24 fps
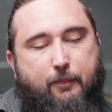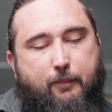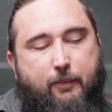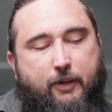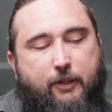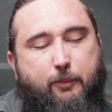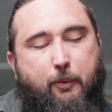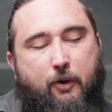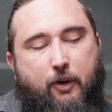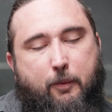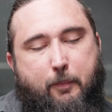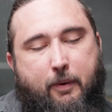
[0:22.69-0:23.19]

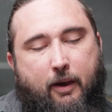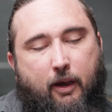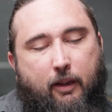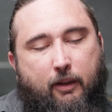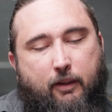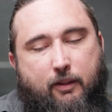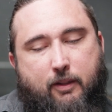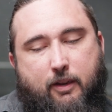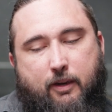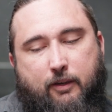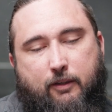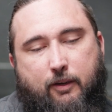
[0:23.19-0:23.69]
spoke about the
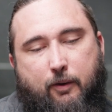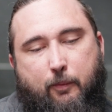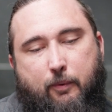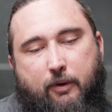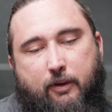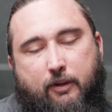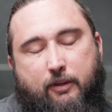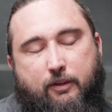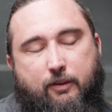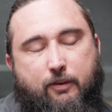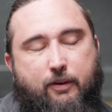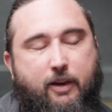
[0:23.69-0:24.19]
things I
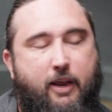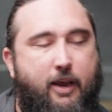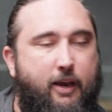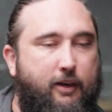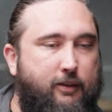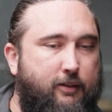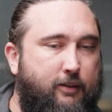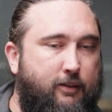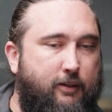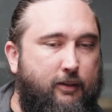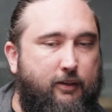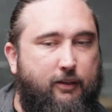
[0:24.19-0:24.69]
wanted to do
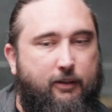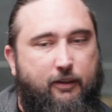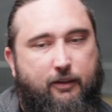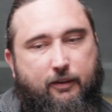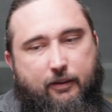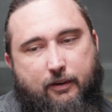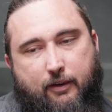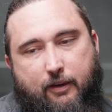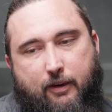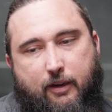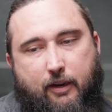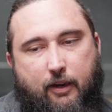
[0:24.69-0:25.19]
next,
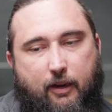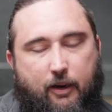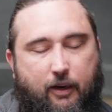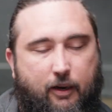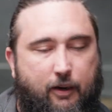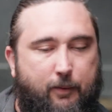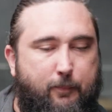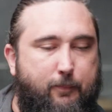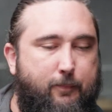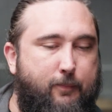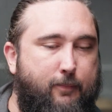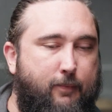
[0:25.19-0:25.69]
and
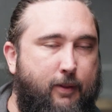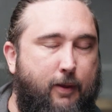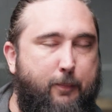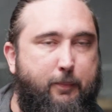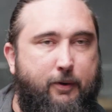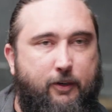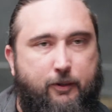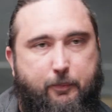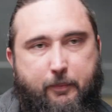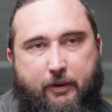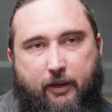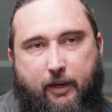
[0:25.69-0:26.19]
they
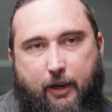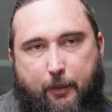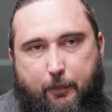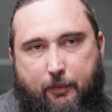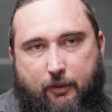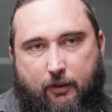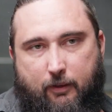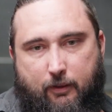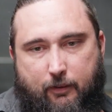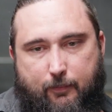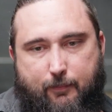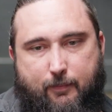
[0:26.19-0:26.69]
pitched me a
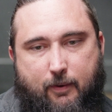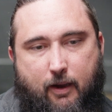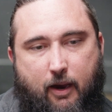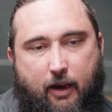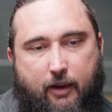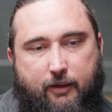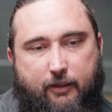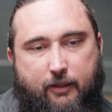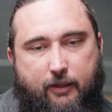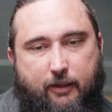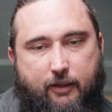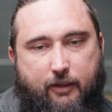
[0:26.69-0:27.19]
couple of
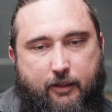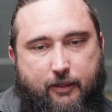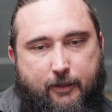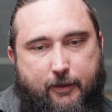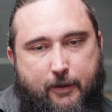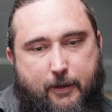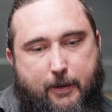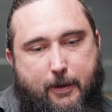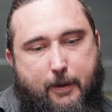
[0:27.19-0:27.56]
ideas,